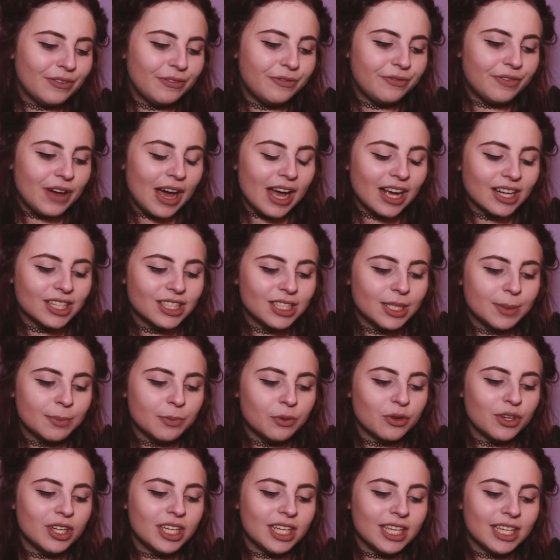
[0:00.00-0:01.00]
Fact
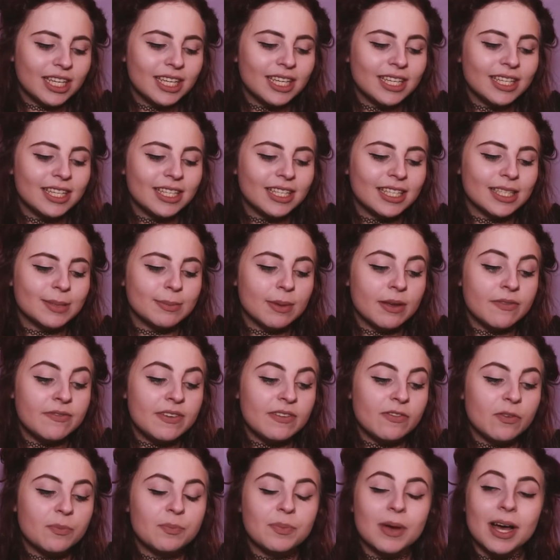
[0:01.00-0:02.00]
number 8 is my
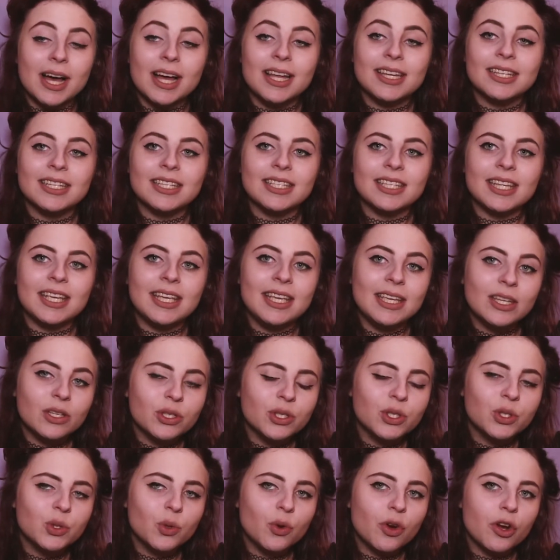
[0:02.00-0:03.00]
favourite band is
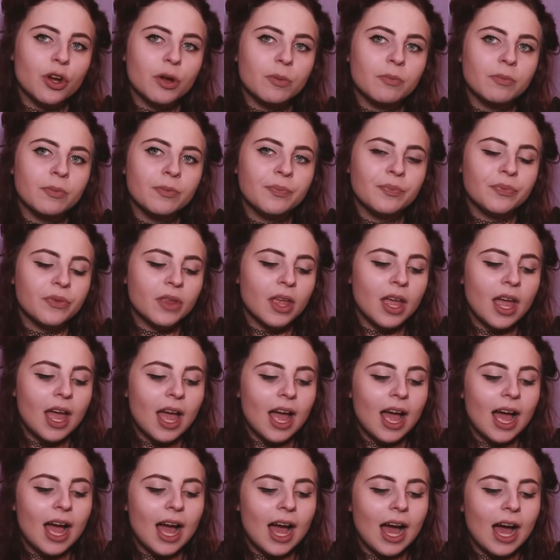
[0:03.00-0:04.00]
Hailstorm,
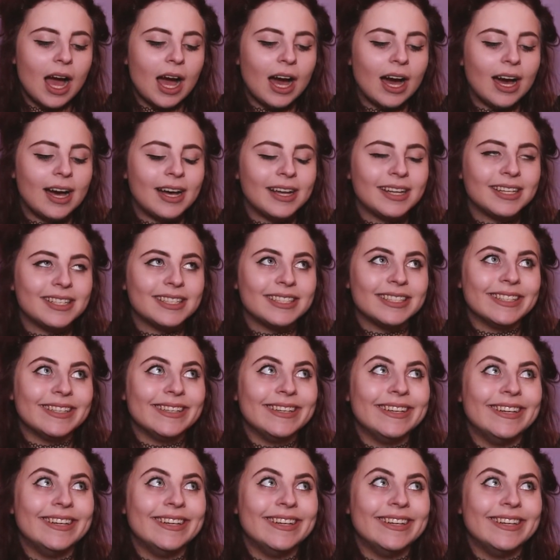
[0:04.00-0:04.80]
and